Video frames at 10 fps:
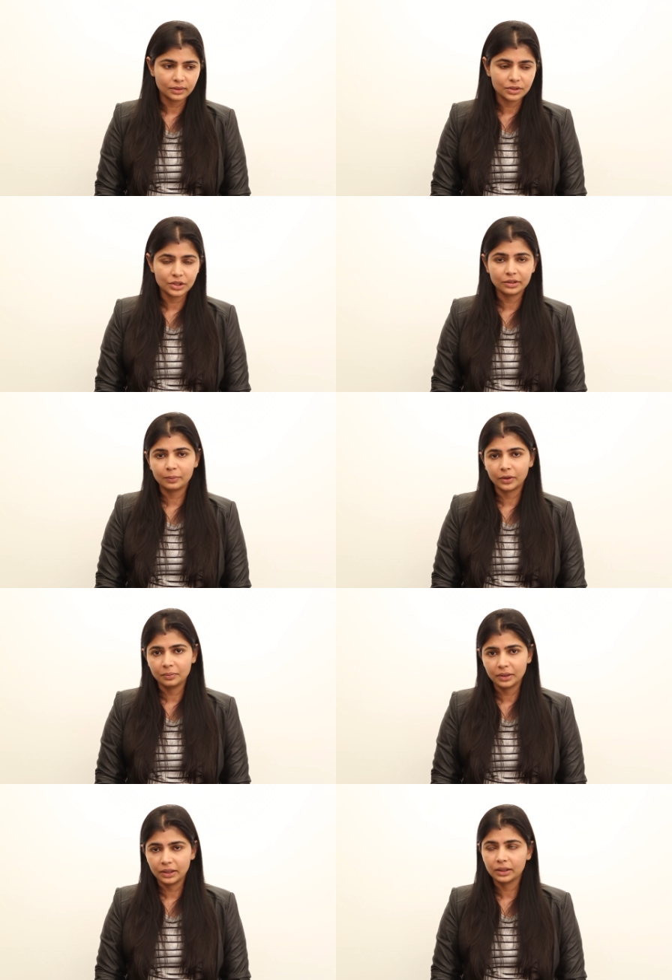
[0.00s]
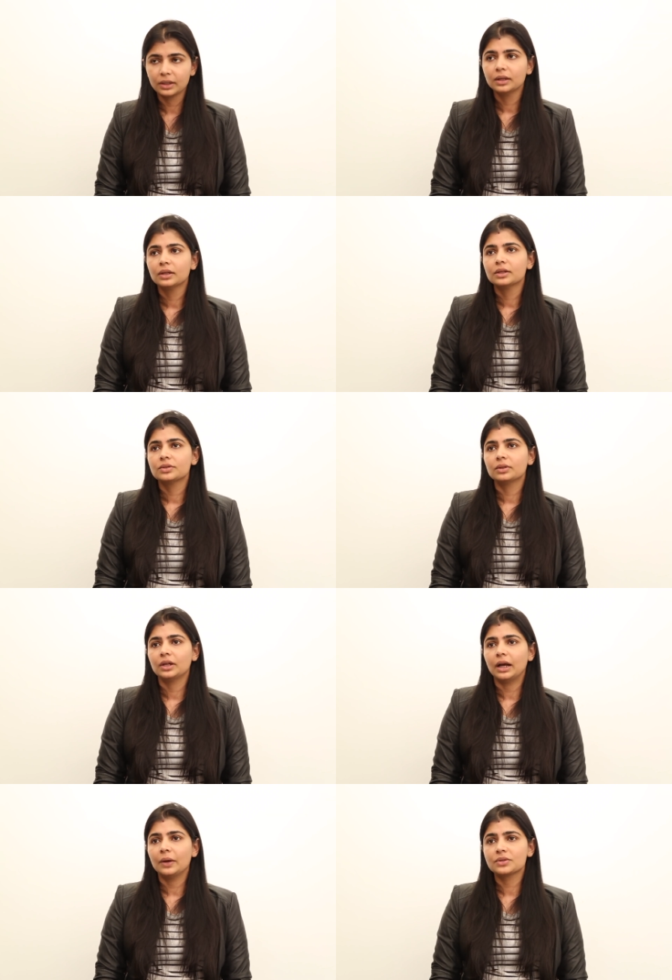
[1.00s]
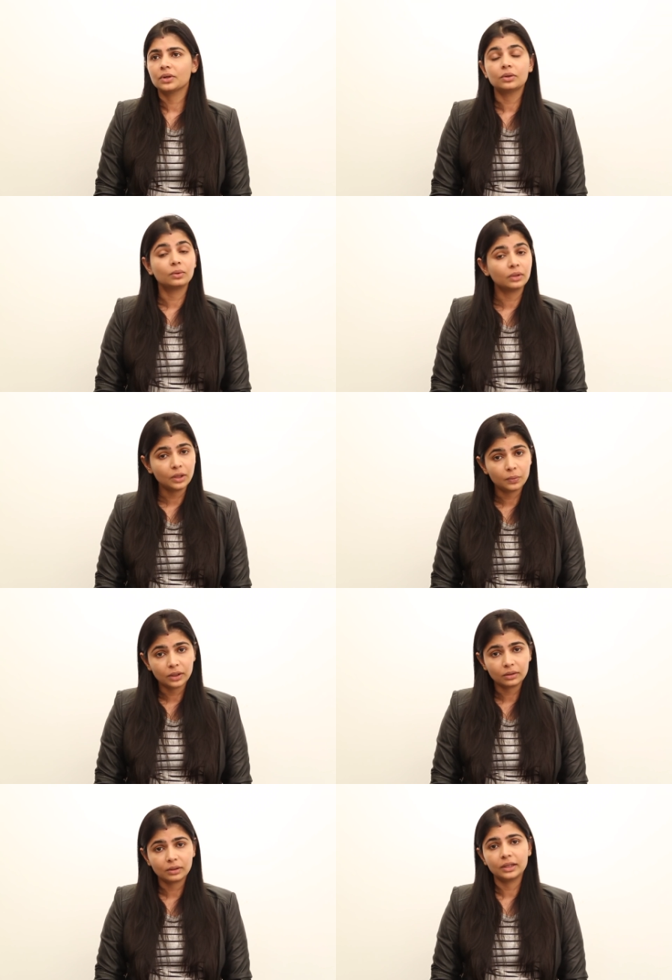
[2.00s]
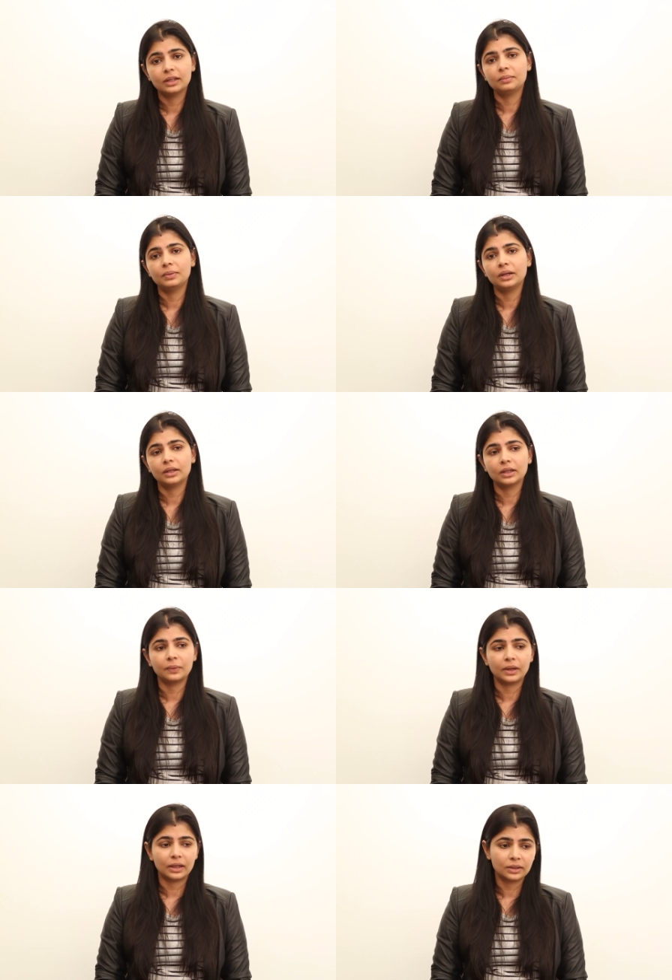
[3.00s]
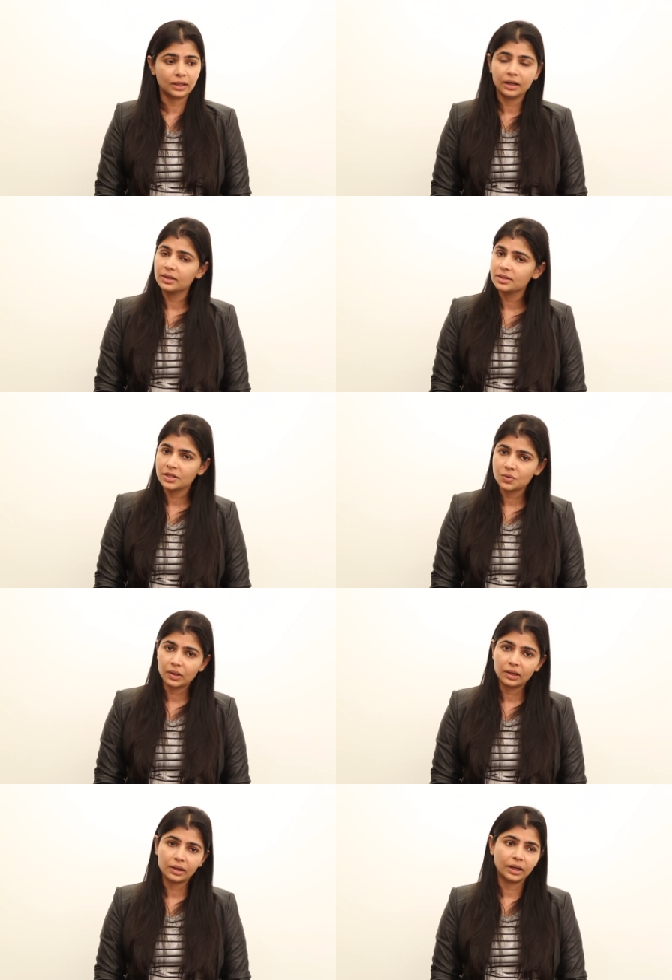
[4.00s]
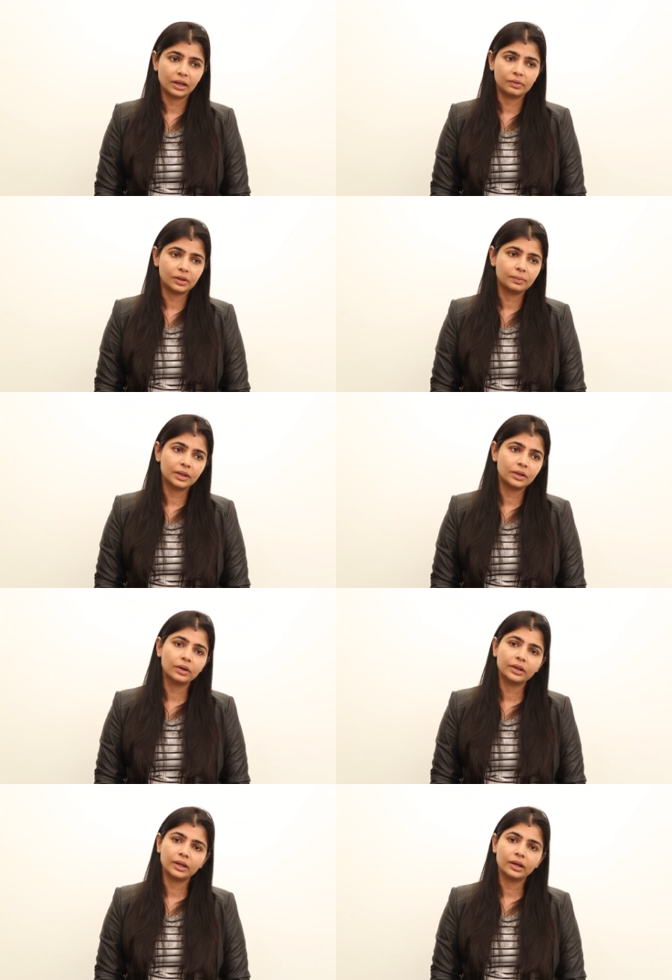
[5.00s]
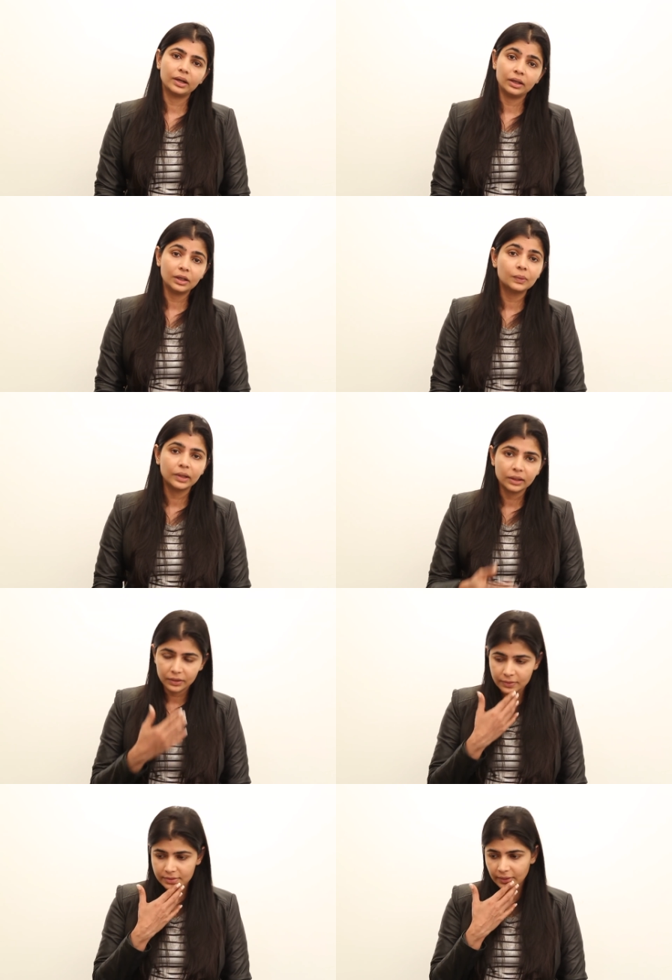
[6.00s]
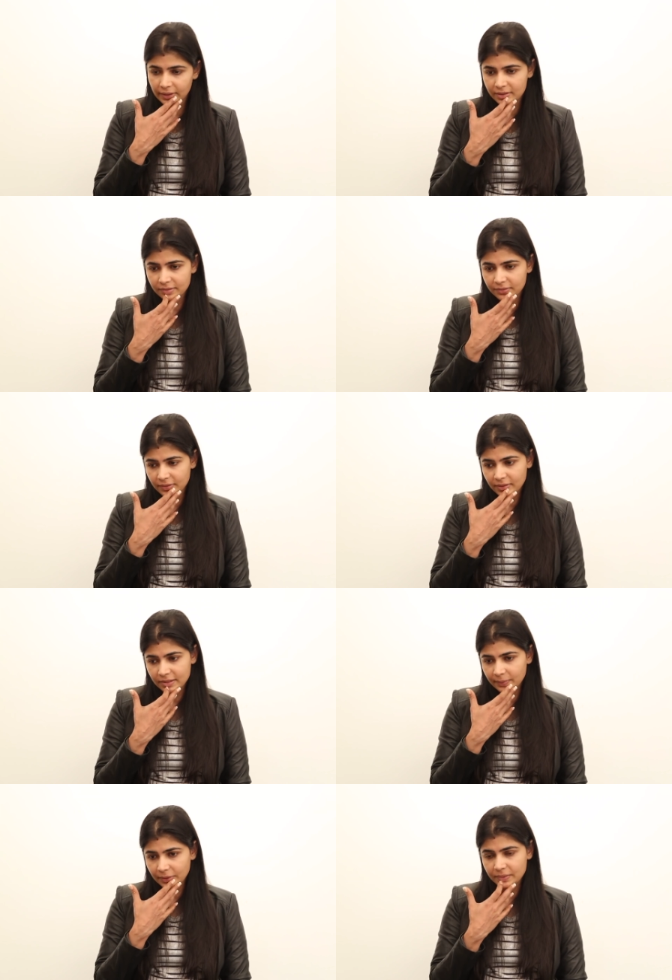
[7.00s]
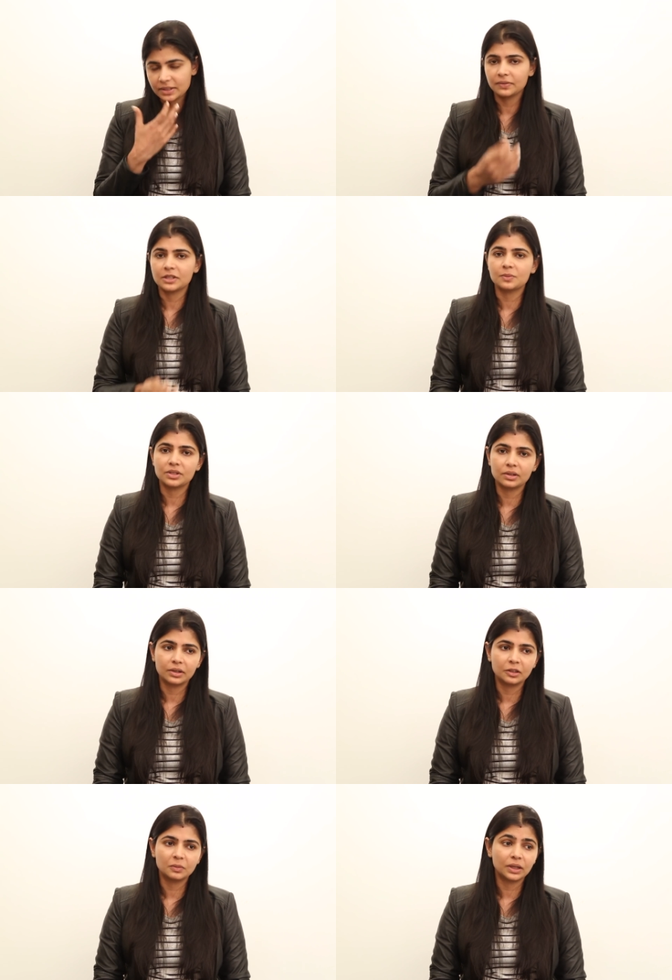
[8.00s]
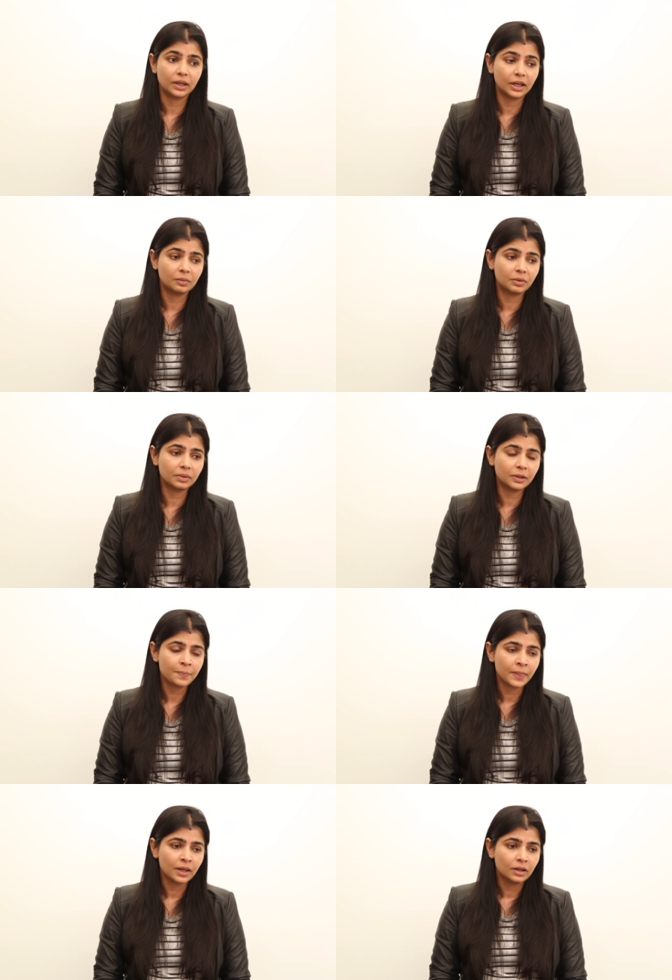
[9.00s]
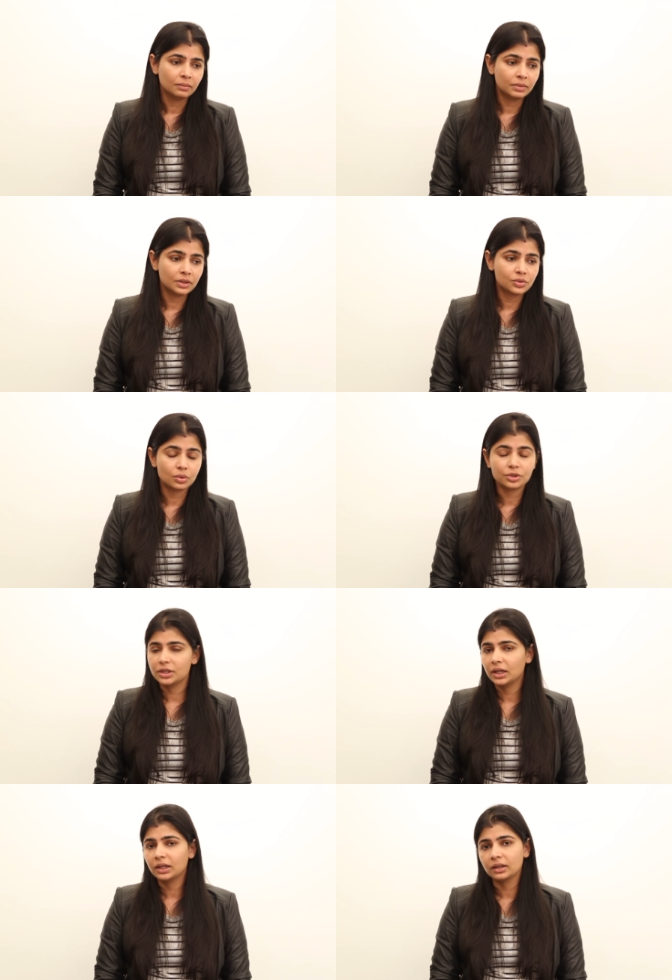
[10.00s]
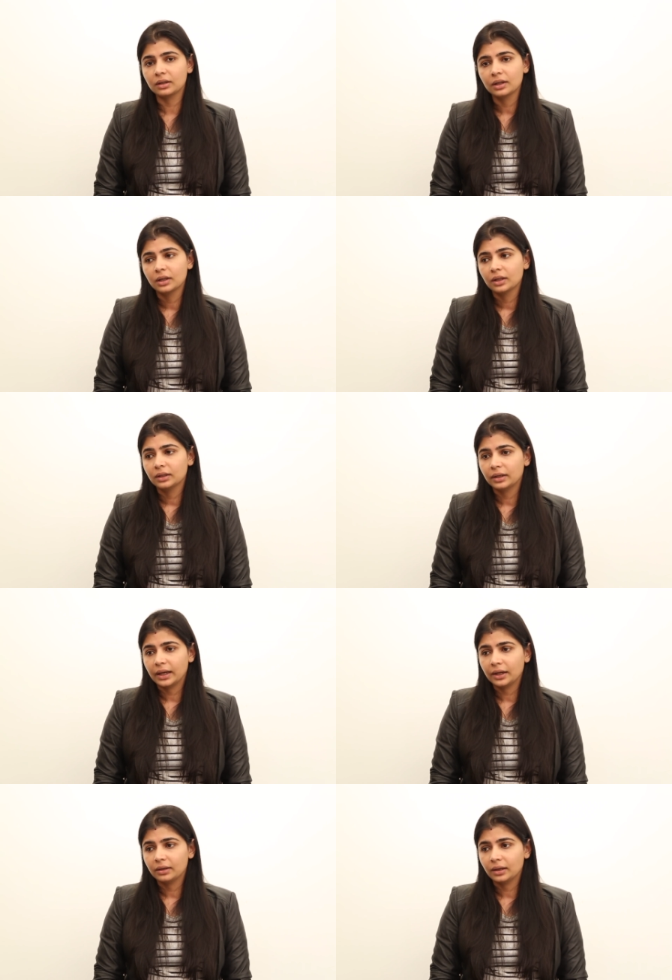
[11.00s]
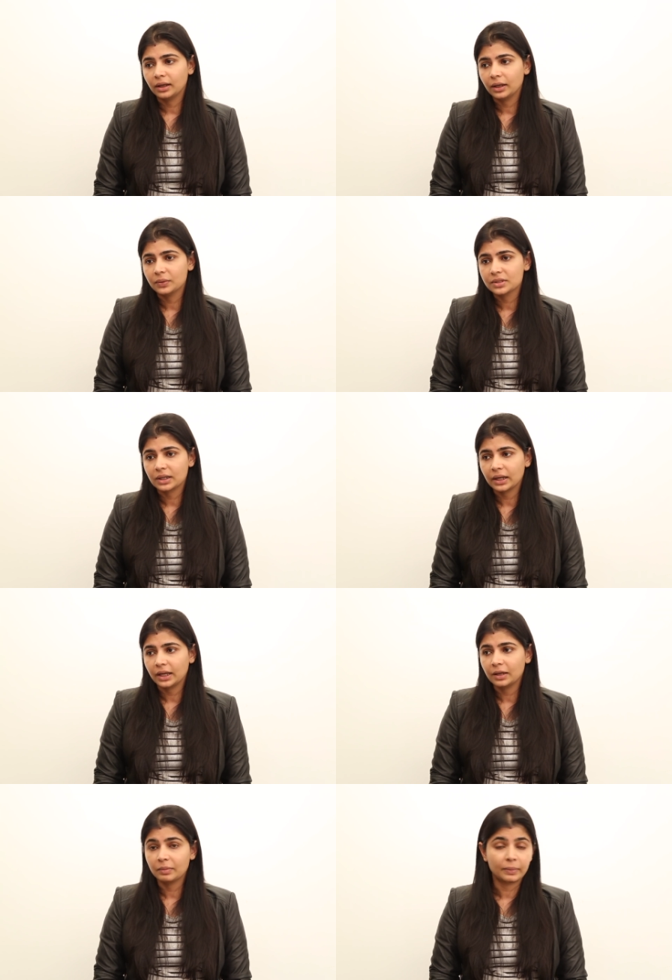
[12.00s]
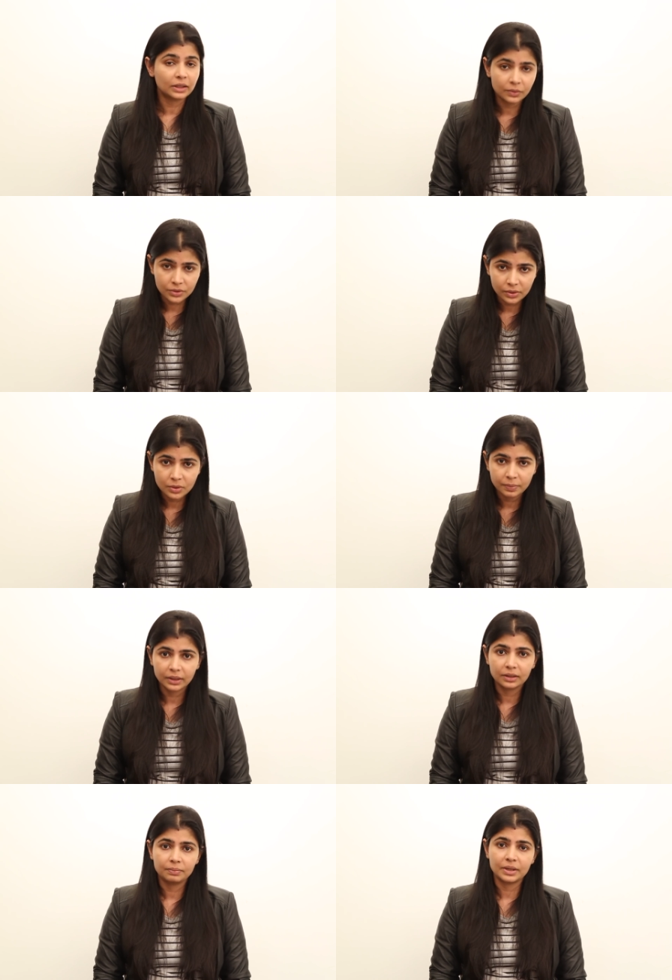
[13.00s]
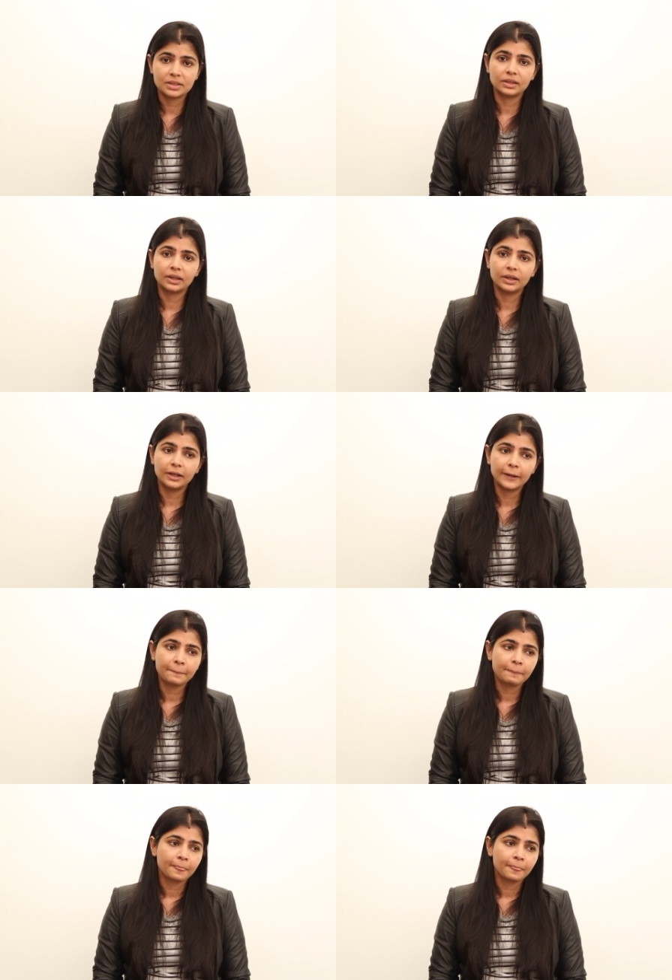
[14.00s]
general body meeting. So I was not the only one at that meeting, there were other artists as well and everybody got yelled at equally. It was not as if uh, somebody was given a special treatment and I remember being so shaken that I had, I was crying. My mother was also pre present that day